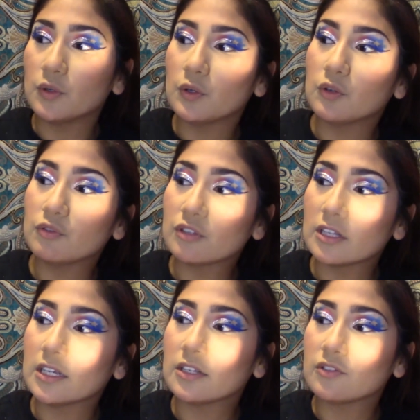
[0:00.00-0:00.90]

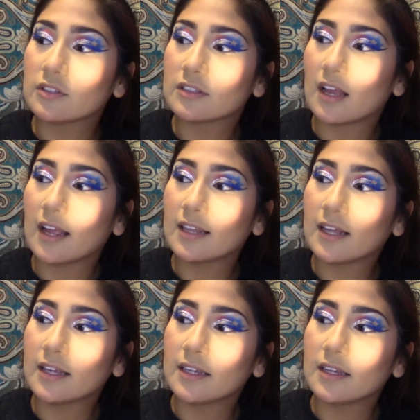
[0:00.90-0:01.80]
usually just
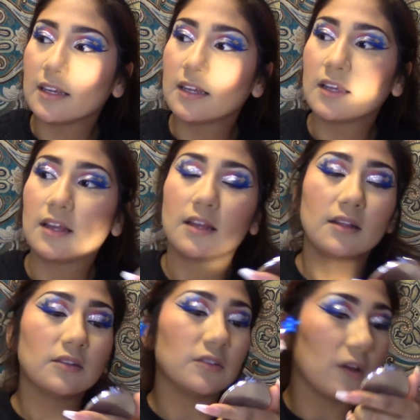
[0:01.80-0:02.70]
highlight.
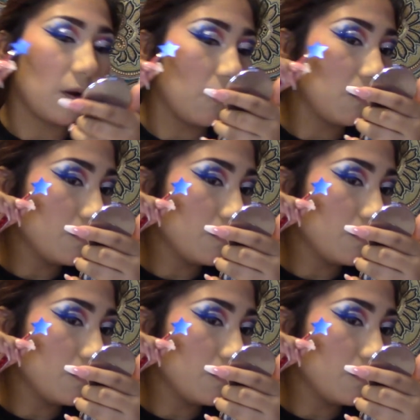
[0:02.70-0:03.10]
So